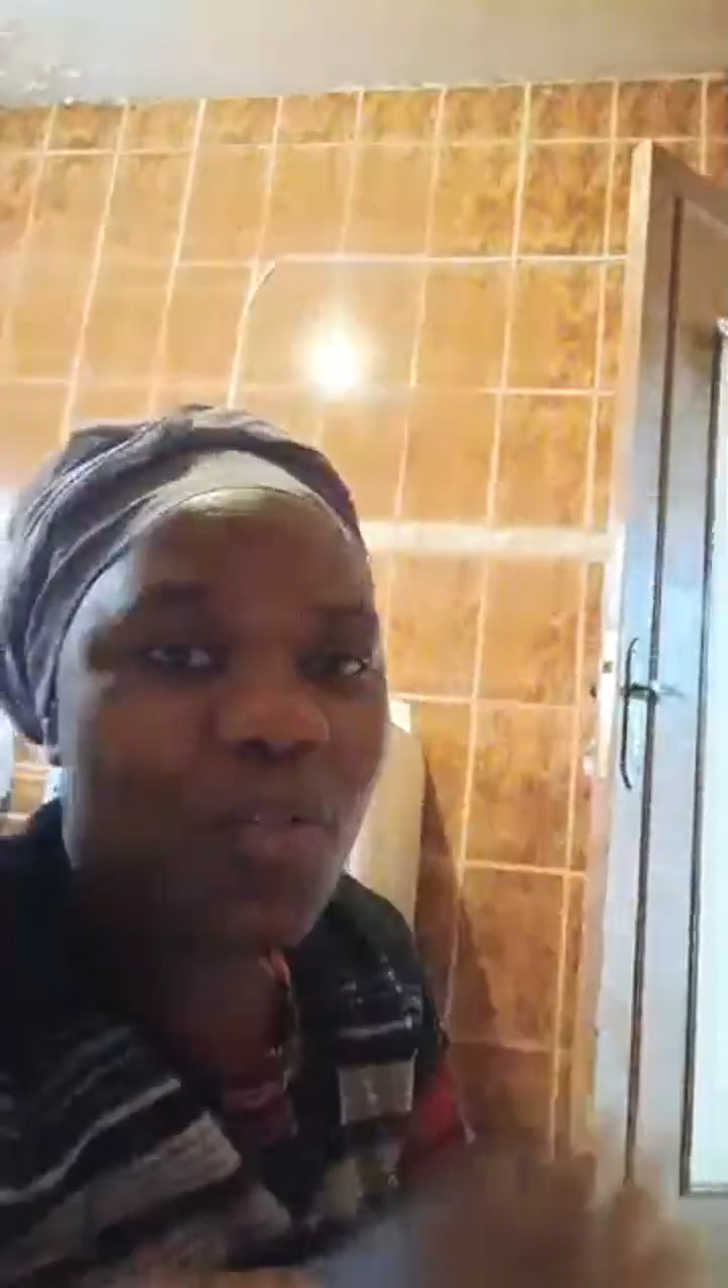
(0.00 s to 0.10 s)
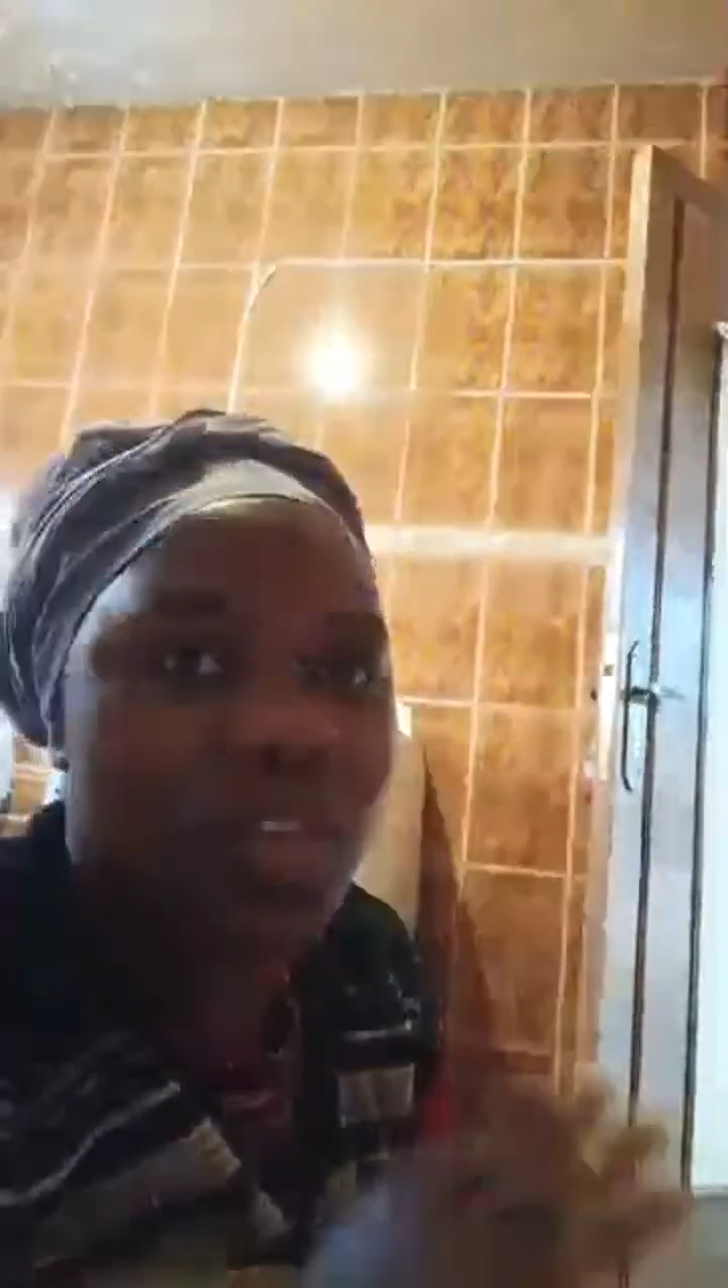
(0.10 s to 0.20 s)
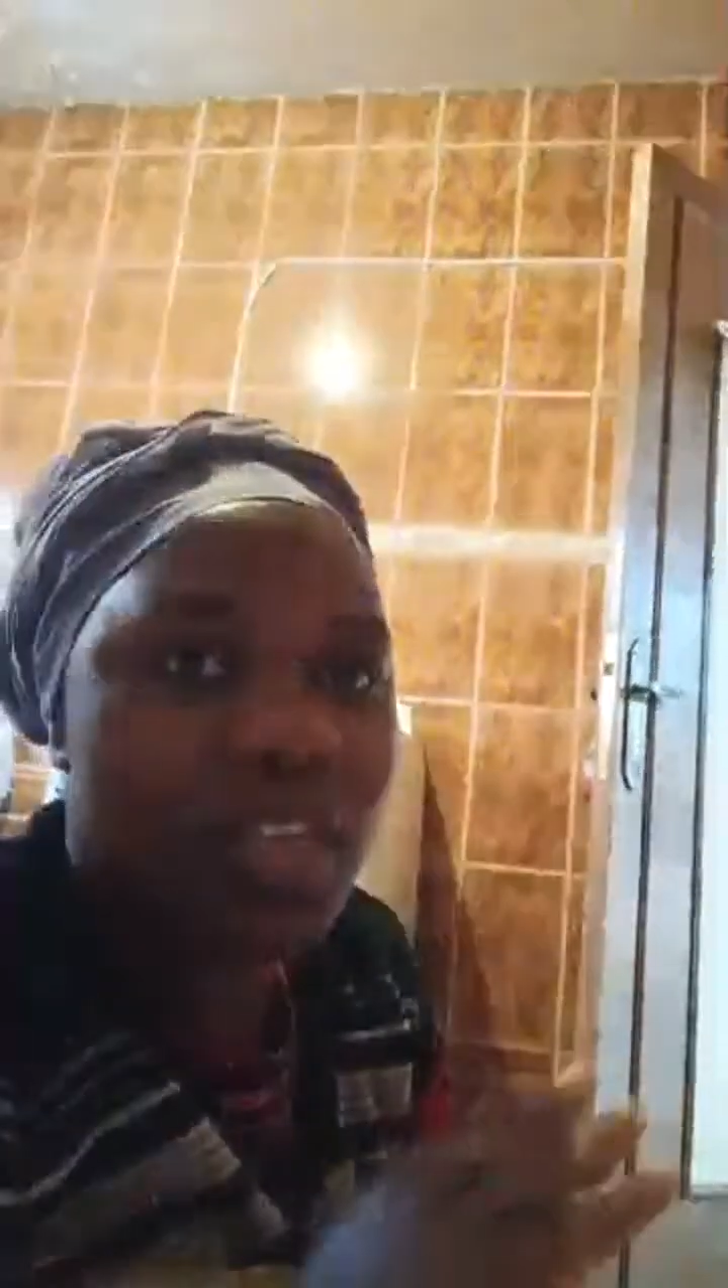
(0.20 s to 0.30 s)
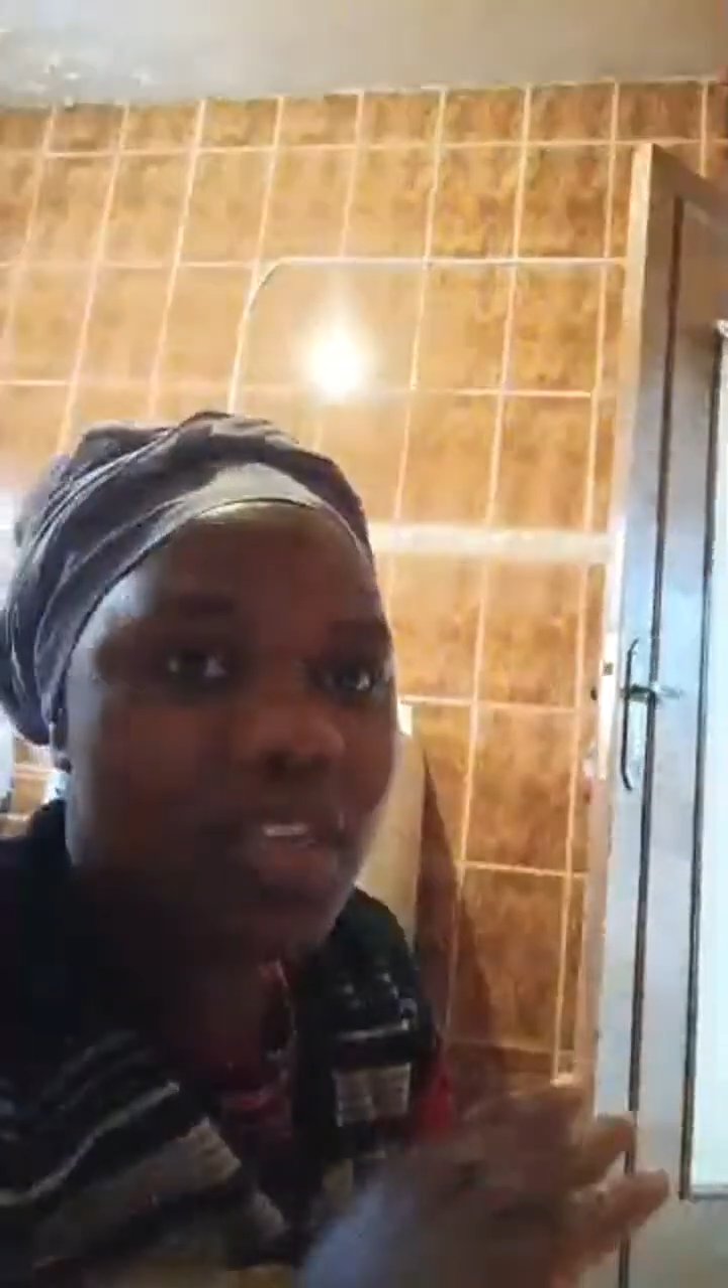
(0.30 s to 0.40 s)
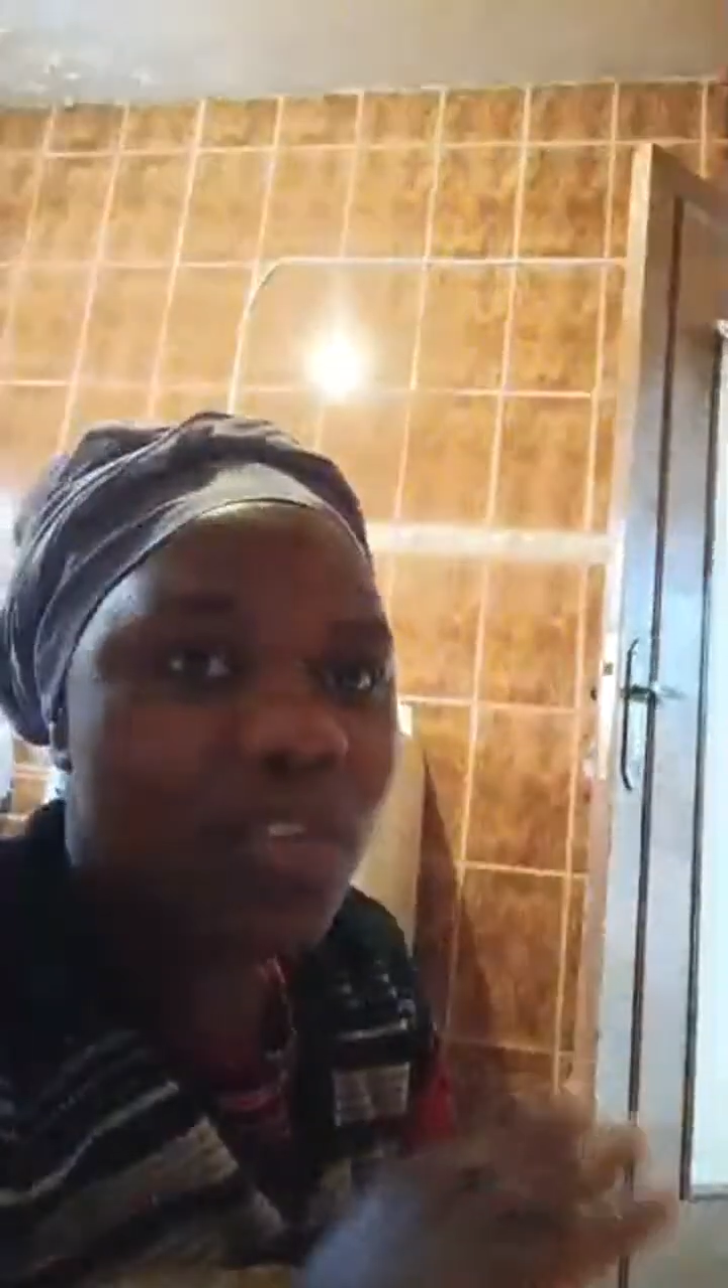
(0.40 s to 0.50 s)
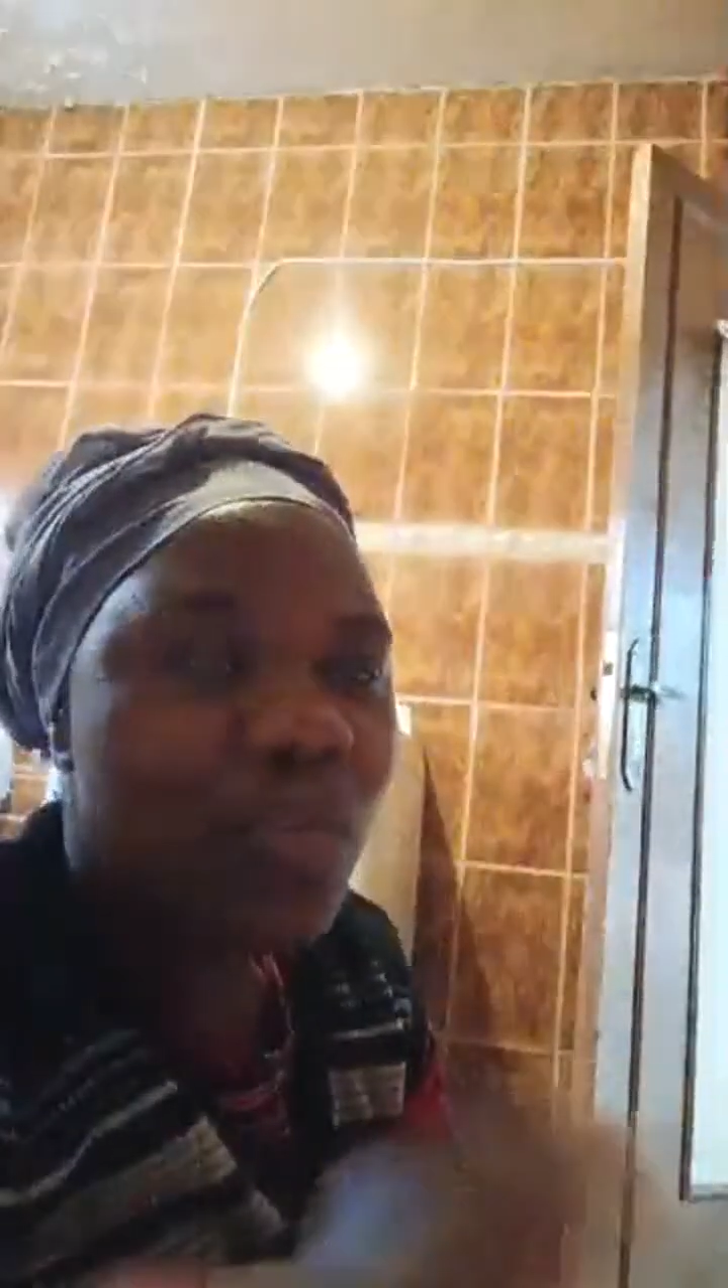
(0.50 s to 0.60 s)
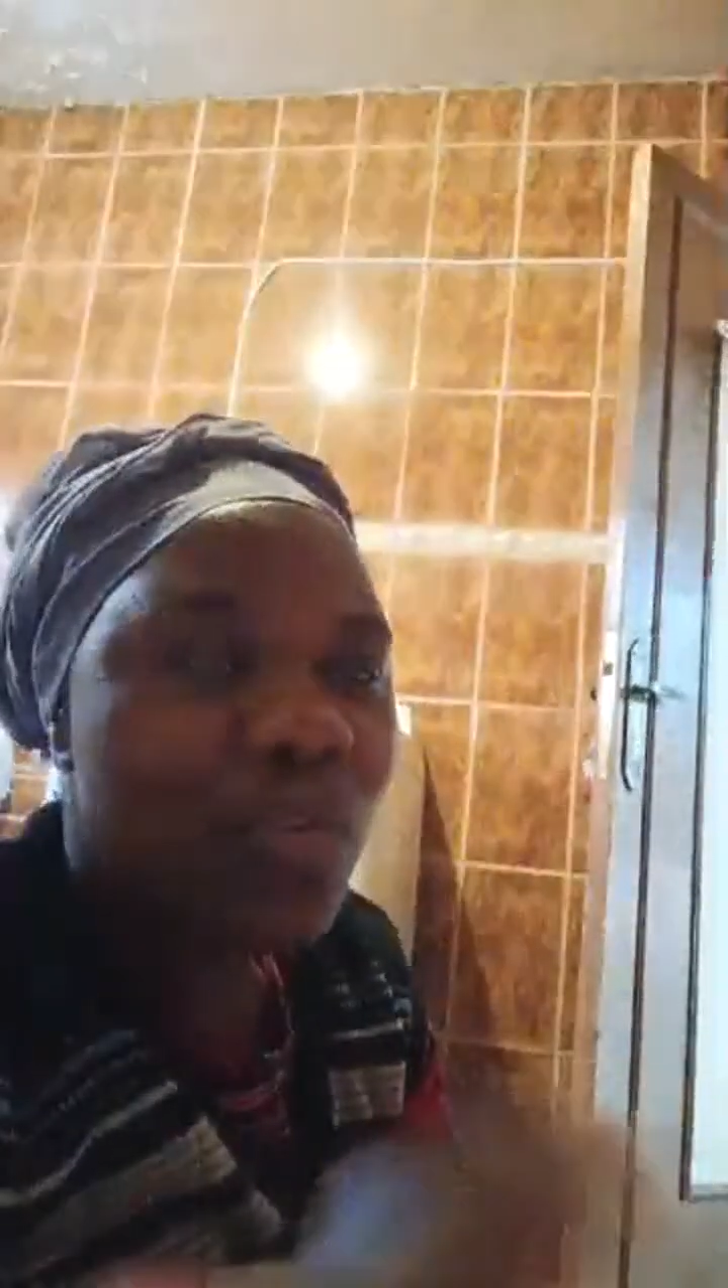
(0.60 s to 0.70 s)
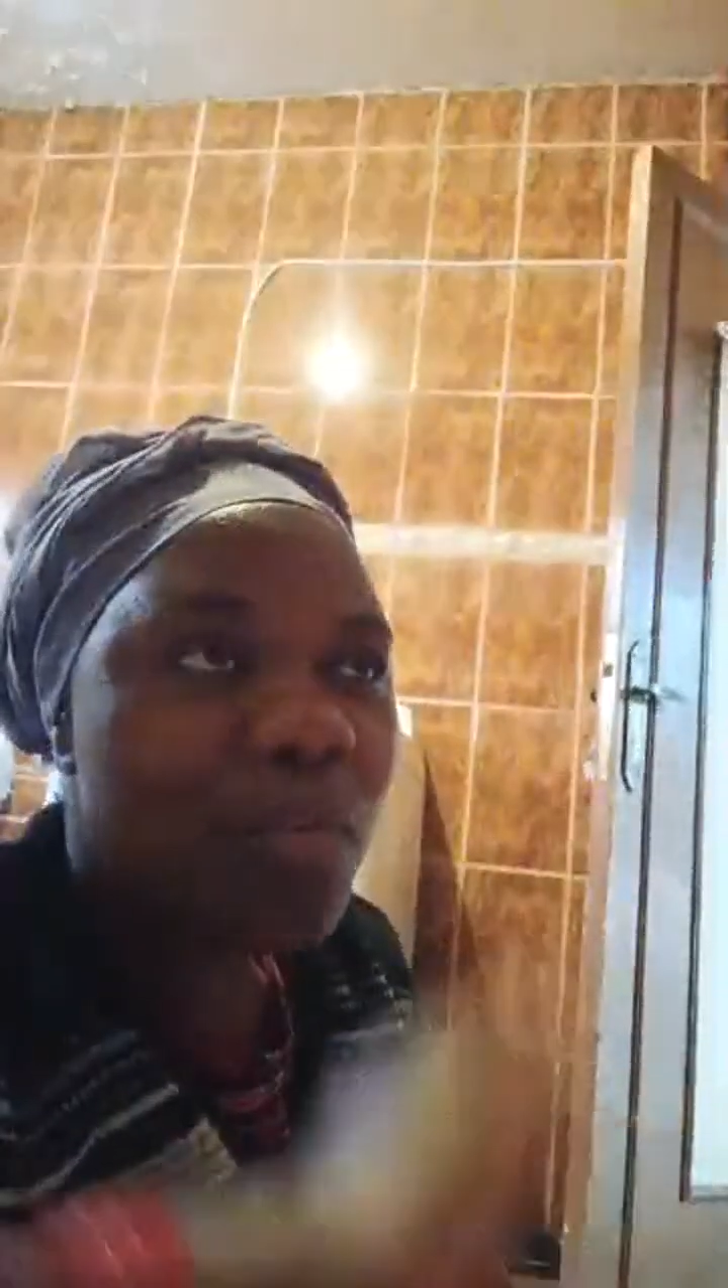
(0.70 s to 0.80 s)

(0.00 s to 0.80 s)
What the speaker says: from